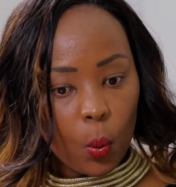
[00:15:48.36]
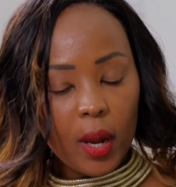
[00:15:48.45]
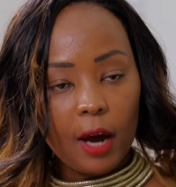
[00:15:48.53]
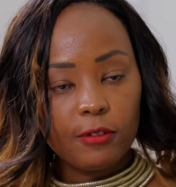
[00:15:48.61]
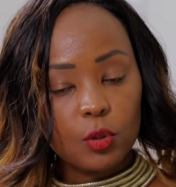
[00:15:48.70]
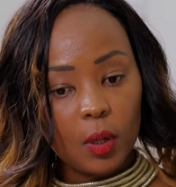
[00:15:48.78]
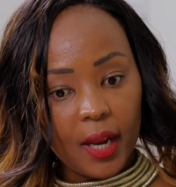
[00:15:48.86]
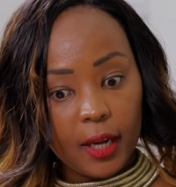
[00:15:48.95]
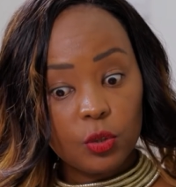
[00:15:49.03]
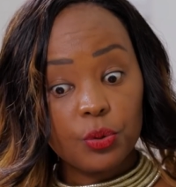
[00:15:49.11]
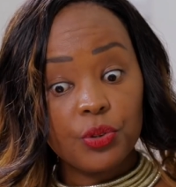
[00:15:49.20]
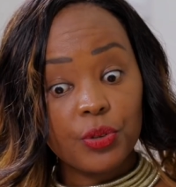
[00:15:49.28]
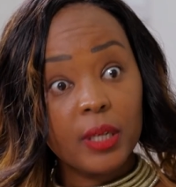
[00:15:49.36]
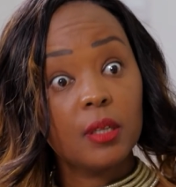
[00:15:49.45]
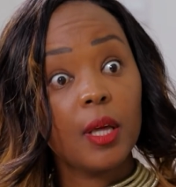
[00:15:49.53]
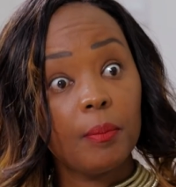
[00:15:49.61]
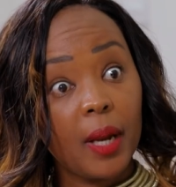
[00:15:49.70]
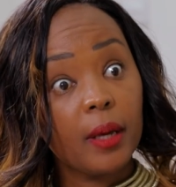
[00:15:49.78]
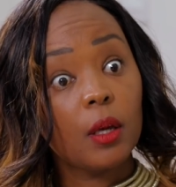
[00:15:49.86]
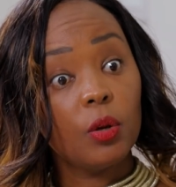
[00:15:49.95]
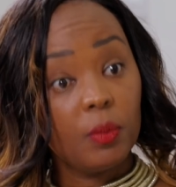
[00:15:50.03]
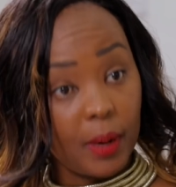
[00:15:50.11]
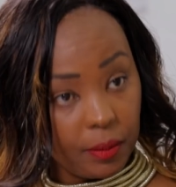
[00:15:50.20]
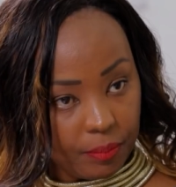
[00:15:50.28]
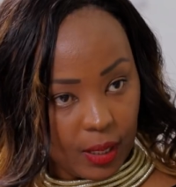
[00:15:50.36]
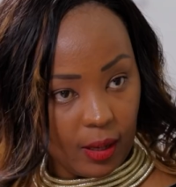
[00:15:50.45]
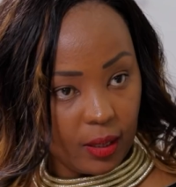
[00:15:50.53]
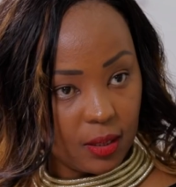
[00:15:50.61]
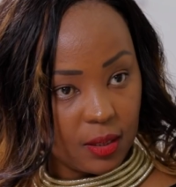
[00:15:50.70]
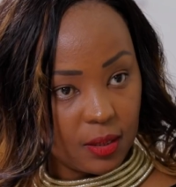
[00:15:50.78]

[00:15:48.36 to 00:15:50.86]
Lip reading: We have to learn to treat them like human beings.